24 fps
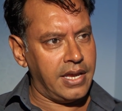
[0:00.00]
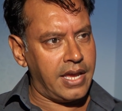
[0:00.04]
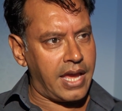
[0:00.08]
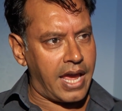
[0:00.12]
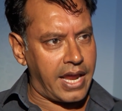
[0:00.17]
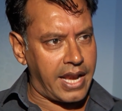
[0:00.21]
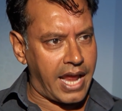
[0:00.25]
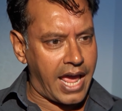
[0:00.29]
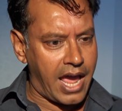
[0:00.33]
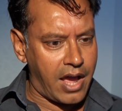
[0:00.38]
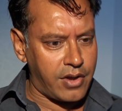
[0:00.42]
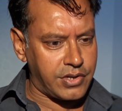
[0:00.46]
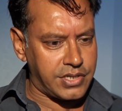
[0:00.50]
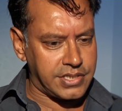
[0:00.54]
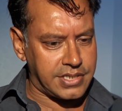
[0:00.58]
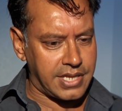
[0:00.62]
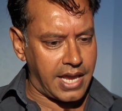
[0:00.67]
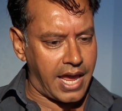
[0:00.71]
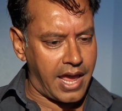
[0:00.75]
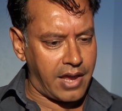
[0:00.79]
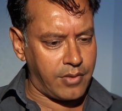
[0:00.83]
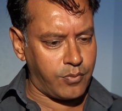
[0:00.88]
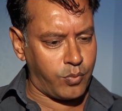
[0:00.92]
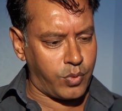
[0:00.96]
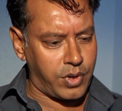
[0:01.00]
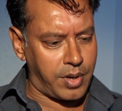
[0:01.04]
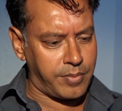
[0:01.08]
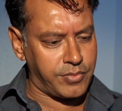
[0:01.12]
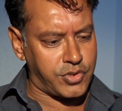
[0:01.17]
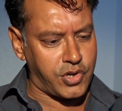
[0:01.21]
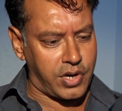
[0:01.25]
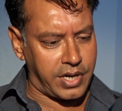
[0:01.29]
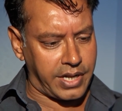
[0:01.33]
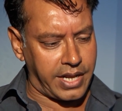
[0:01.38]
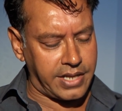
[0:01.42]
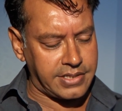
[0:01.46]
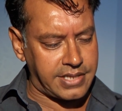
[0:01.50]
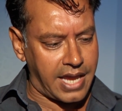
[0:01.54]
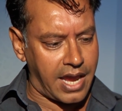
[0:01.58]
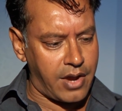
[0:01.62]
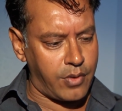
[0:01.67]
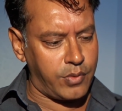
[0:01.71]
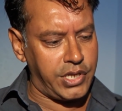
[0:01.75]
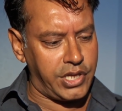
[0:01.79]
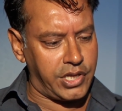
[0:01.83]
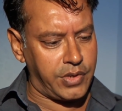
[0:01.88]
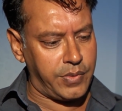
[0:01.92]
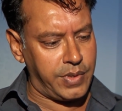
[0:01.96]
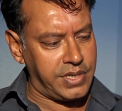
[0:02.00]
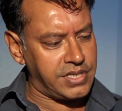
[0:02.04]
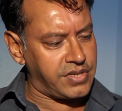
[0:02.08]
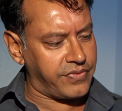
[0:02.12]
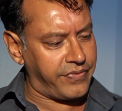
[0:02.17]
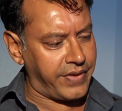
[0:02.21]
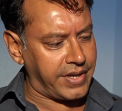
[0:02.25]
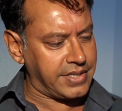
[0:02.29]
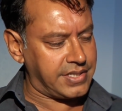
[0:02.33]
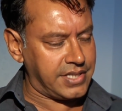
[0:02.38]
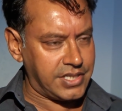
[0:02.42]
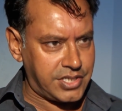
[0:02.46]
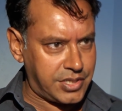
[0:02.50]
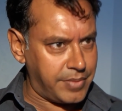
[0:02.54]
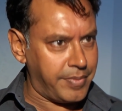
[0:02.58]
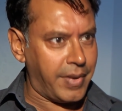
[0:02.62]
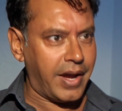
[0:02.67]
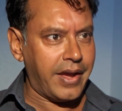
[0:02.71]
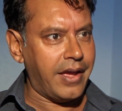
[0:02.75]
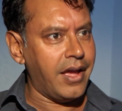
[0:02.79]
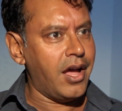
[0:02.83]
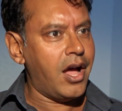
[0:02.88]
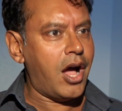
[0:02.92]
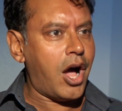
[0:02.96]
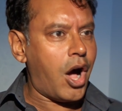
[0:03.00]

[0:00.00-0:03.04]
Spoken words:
And how does that, what I'm trying to get is, how are you going to interface it to my